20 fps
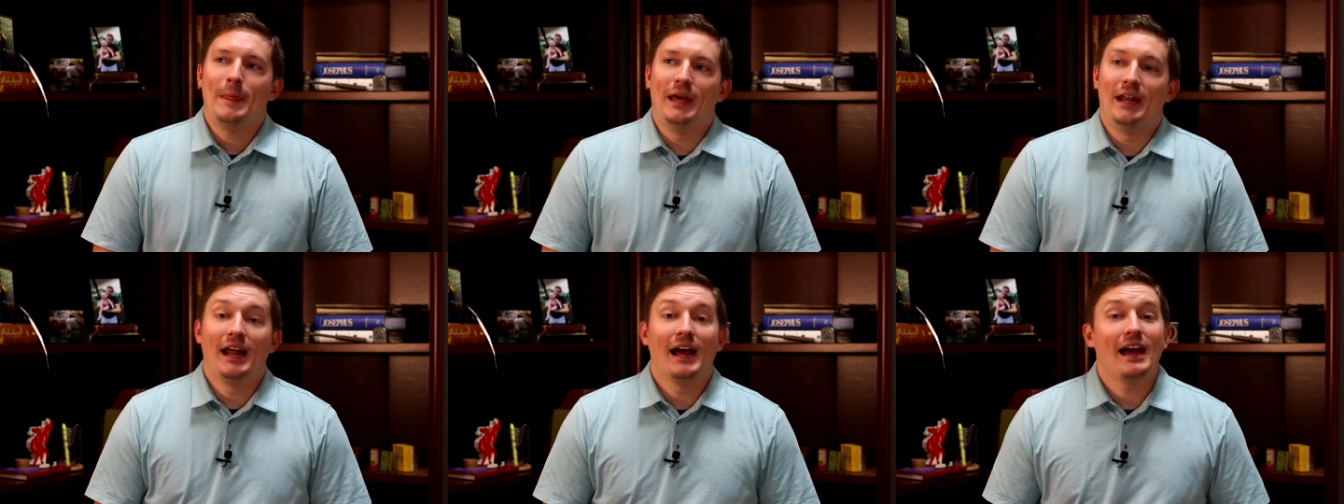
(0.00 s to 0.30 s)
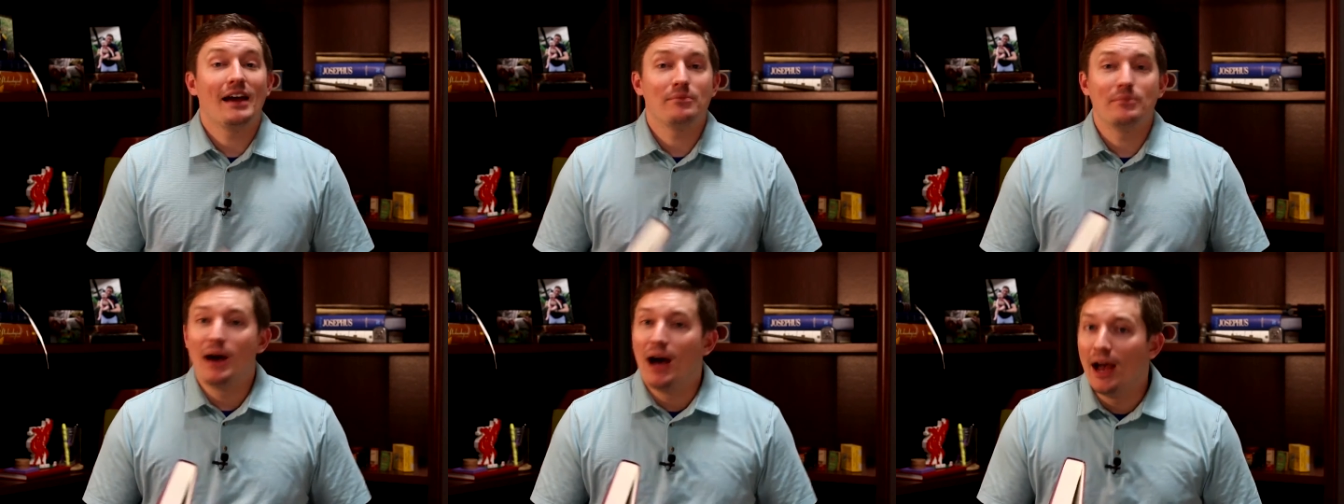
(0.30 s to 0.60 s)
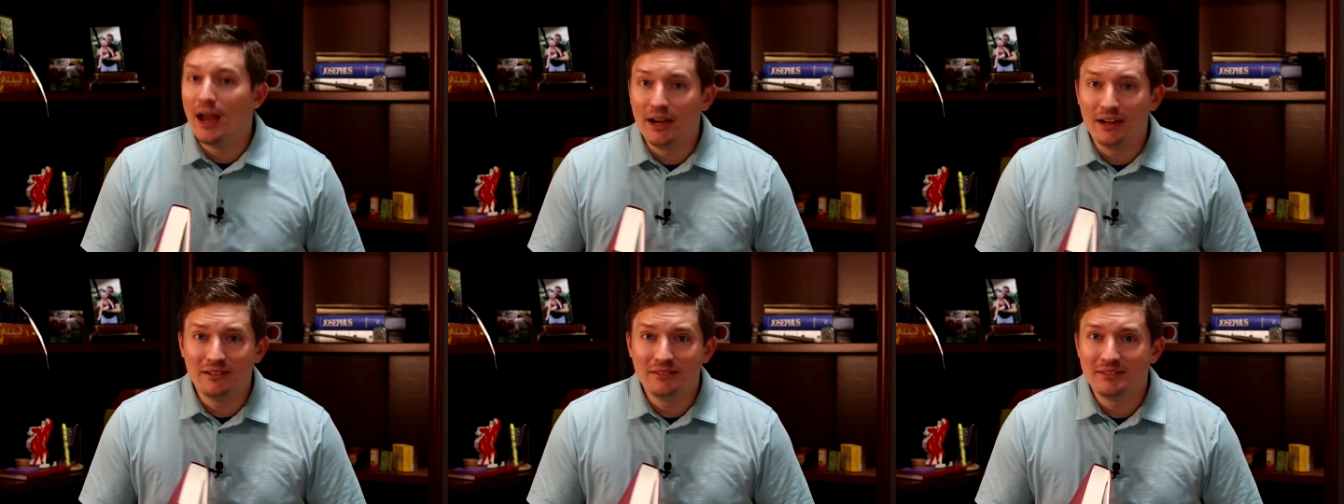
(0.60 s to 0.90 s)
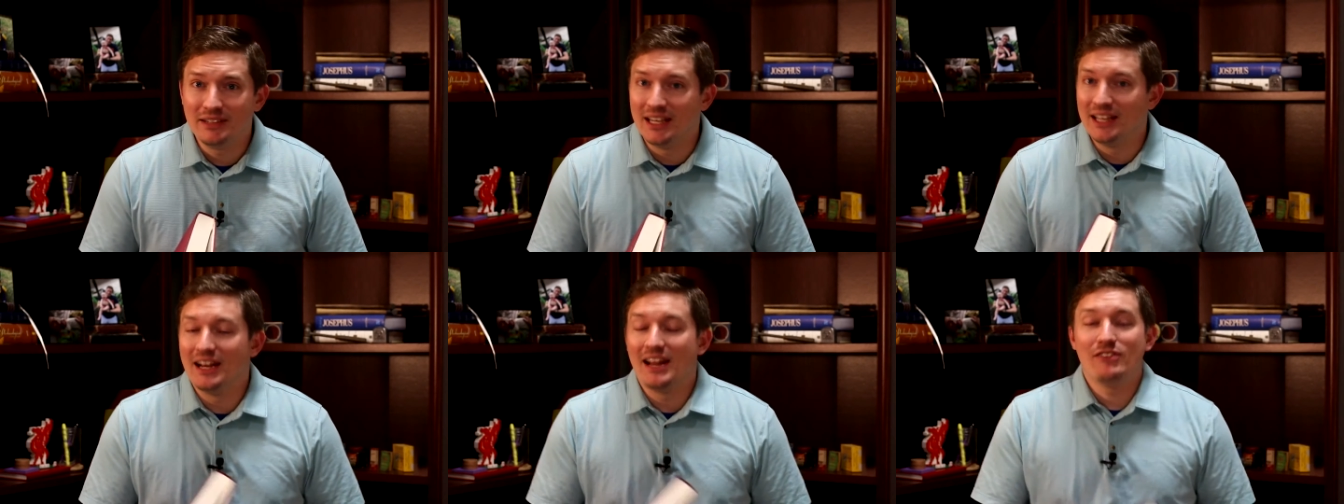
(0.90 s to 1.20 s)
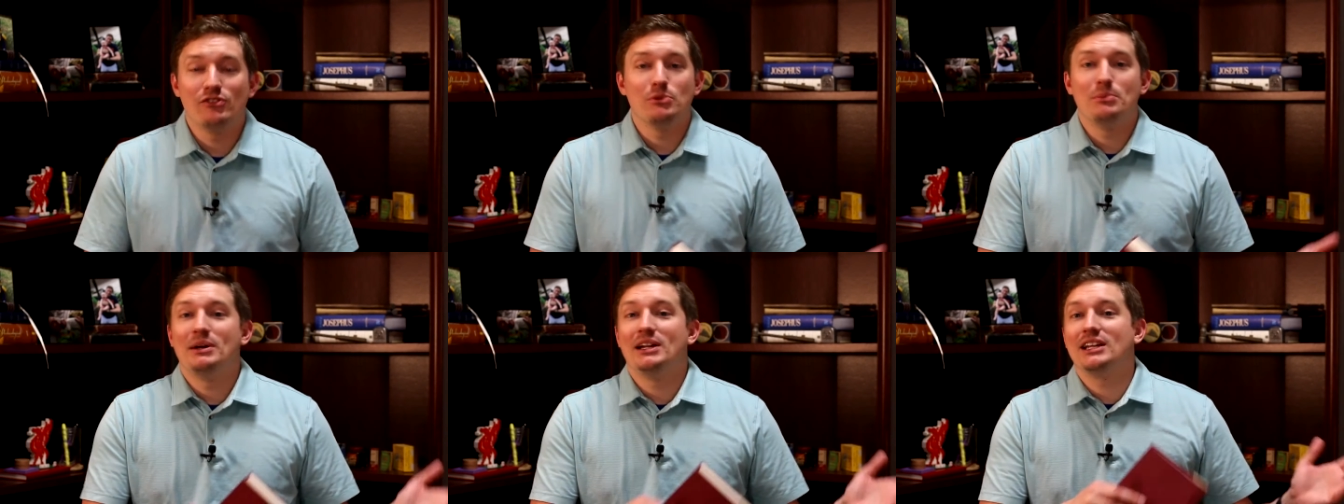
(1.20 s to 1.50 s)
And I have mine, and
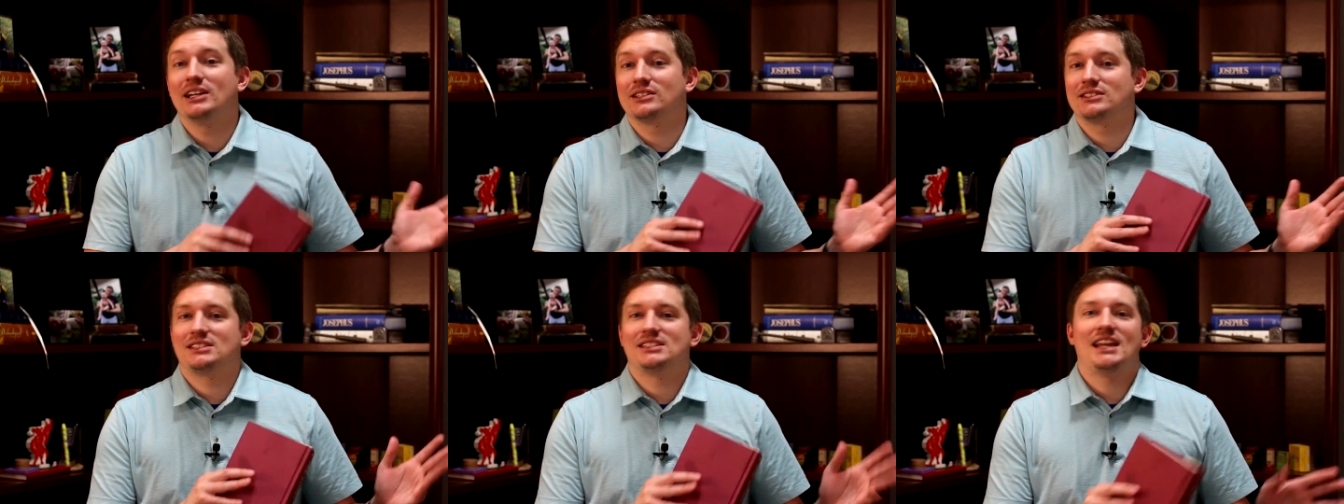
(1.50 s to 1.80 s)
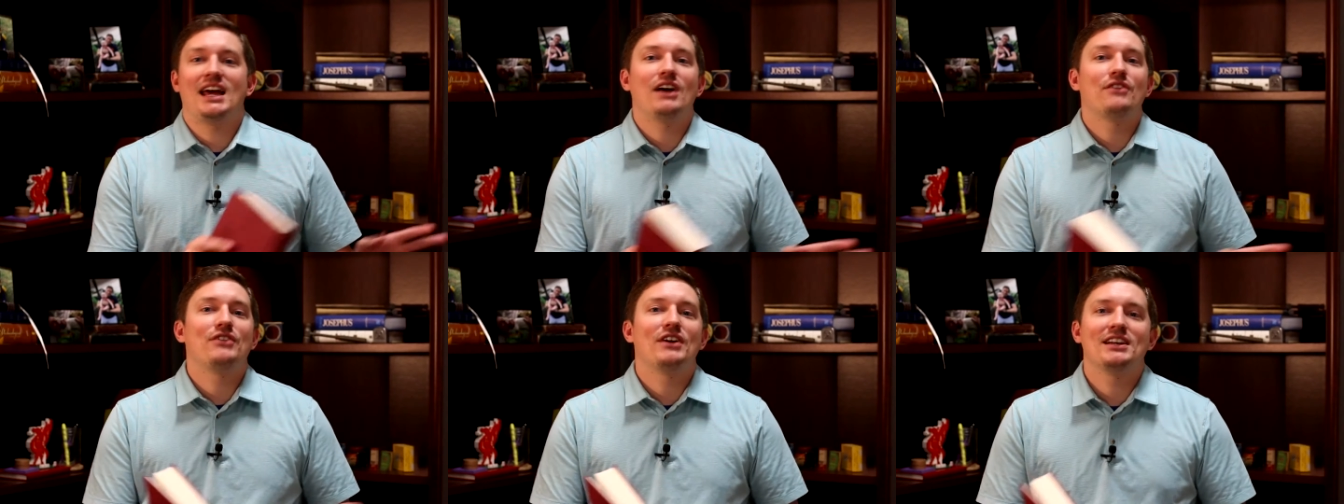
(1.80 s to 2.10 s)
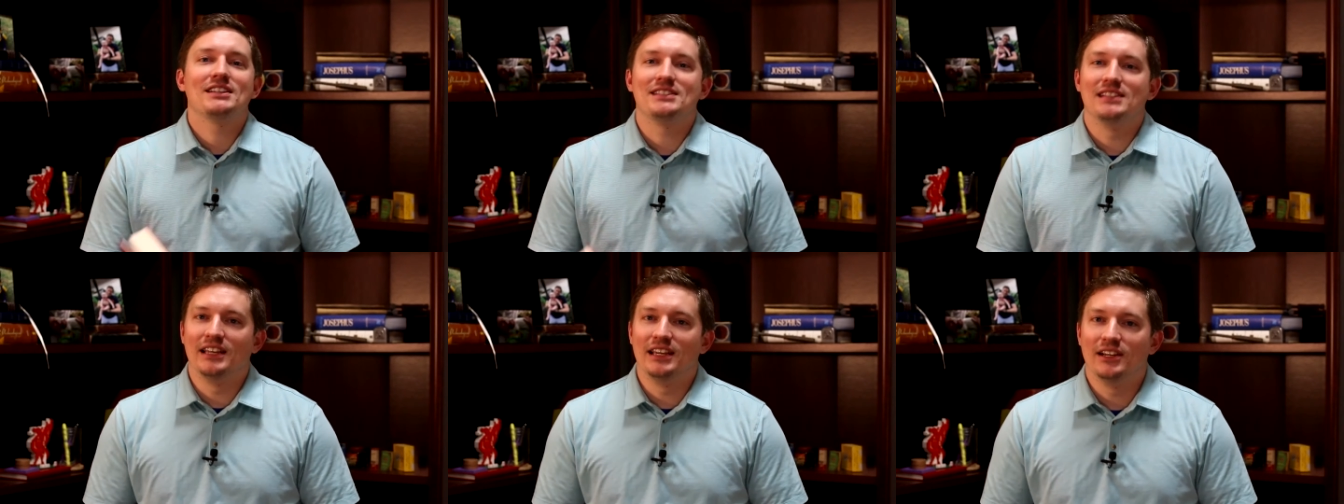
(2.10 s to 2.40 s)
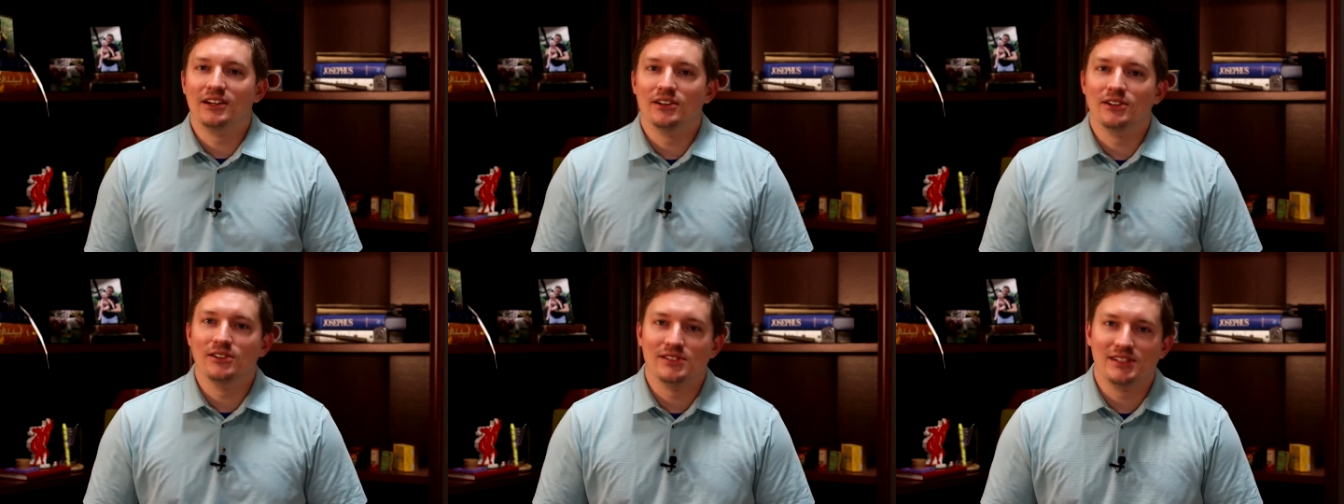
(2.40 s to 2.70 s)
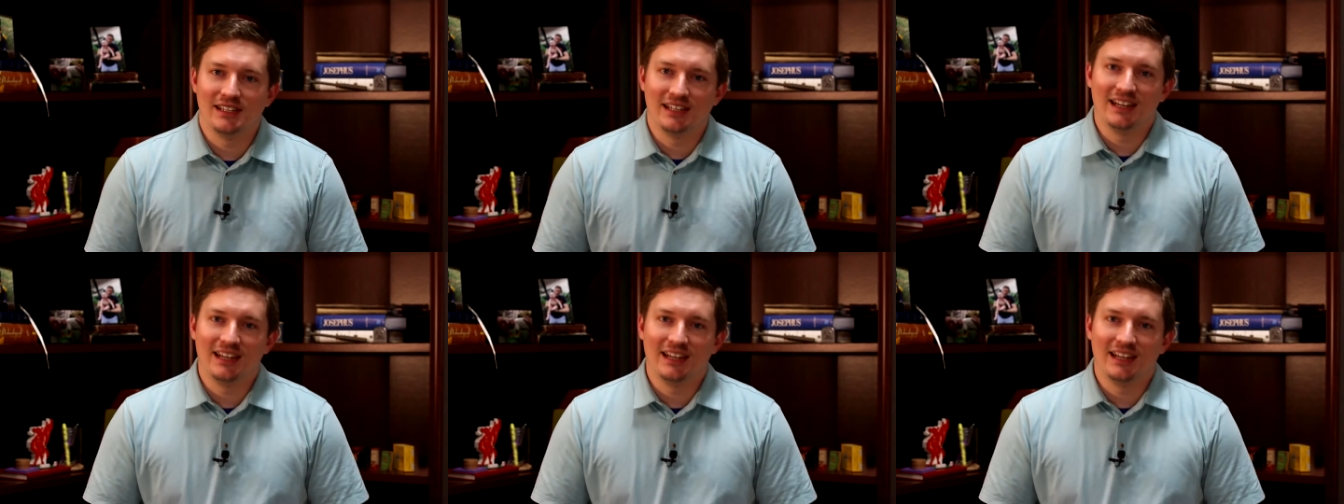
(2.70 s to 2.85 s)
everybody on staff has theirs.